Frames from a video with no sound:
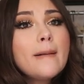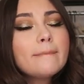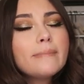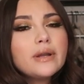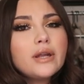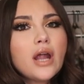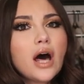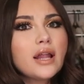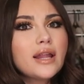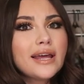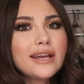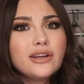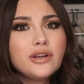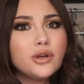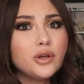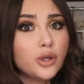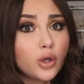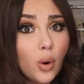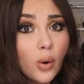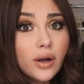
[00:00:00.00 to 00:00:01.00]
but not like
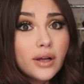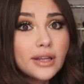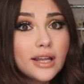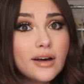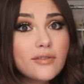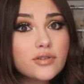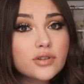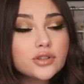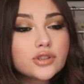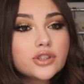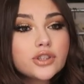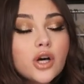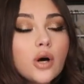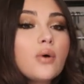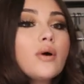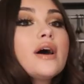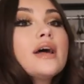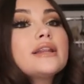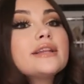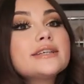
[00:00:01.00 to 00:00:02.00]
New York levels.
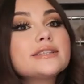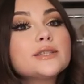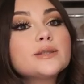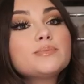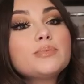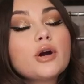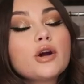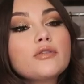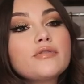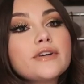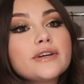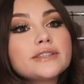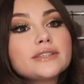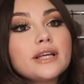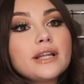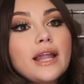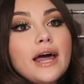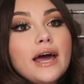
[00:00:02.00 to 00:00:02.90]
So this is perfect to